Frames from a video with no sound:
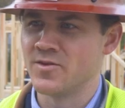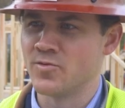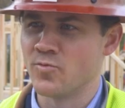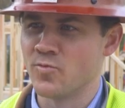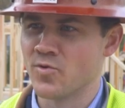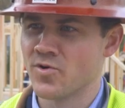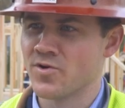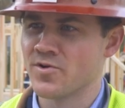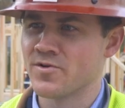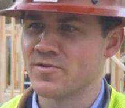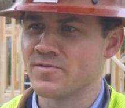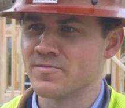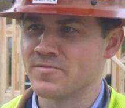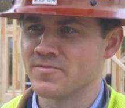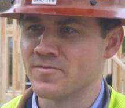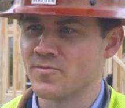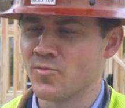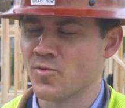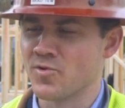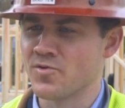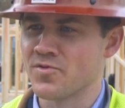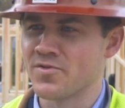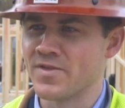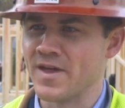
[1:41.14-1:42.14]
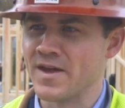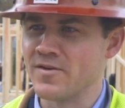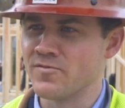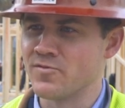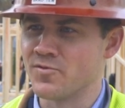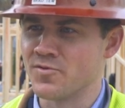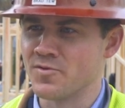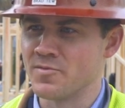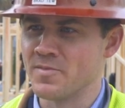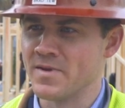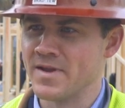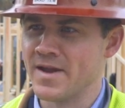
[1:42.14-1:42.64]
that we're
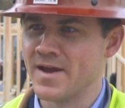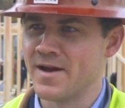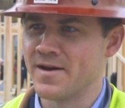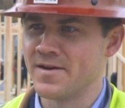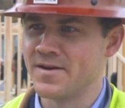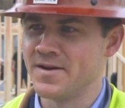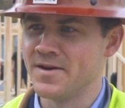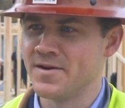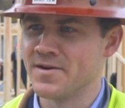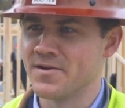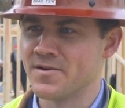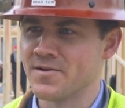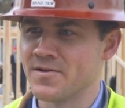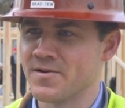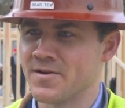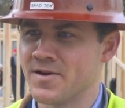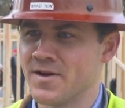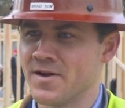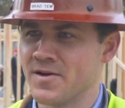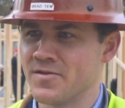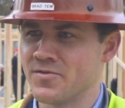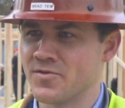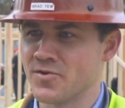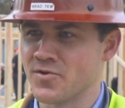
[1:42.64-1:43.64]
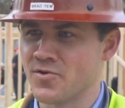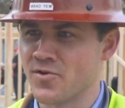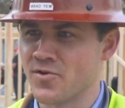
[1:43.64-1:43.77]
thankful to be out here. The